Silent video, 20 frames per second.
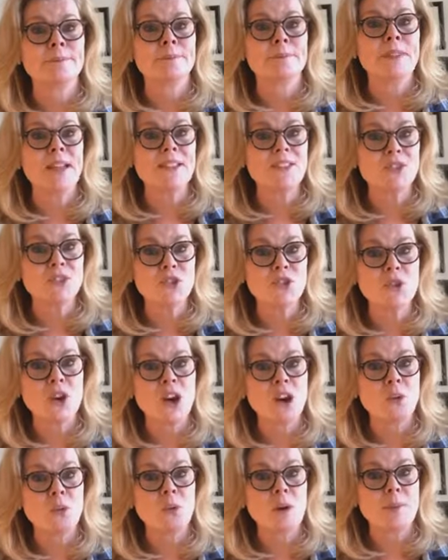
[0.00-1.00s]
That
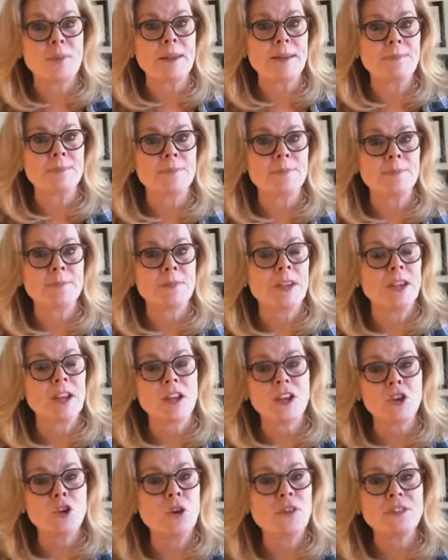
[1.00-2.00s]
strong woman.
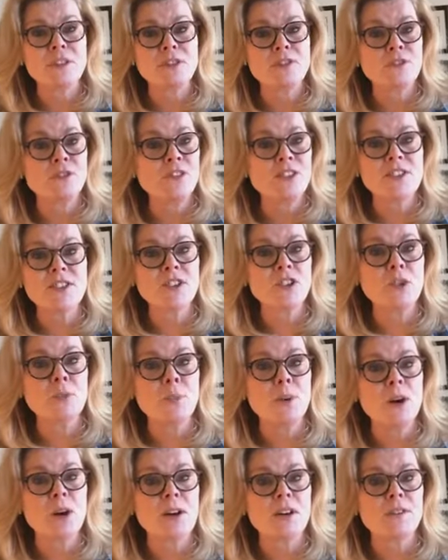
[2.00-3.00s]
You have a physical
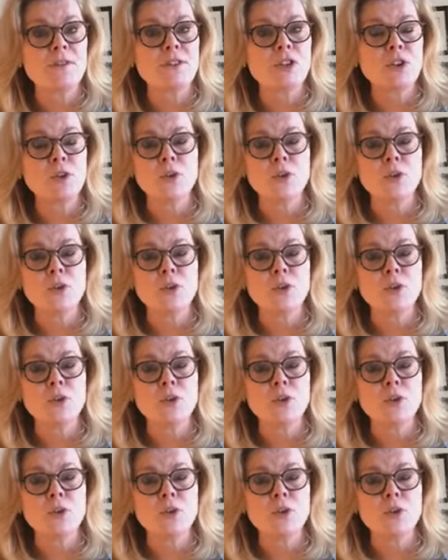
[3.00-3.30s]
part of you,